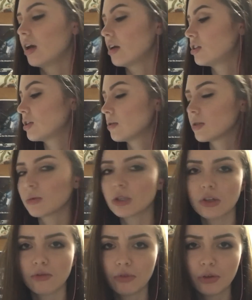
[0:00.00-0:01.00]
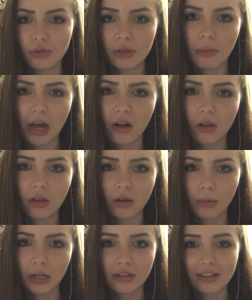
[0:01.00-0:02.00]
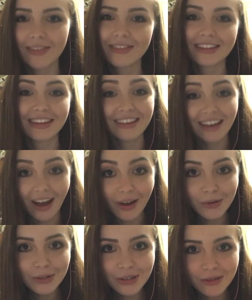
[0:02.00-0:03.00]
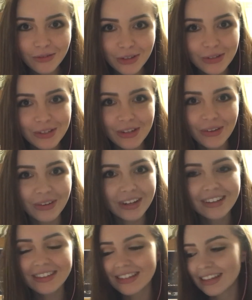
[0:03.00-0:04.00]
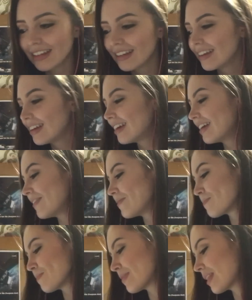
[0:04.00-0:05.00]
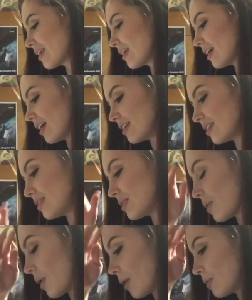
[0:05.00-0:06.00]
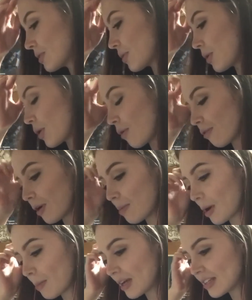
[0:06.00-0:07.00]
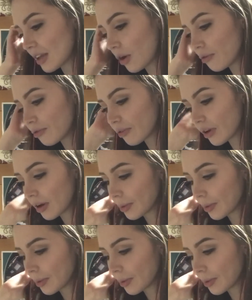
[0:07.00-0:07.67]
just was confused about a little bit of stuff. See, I was confused too. See, and so I was going over it by myself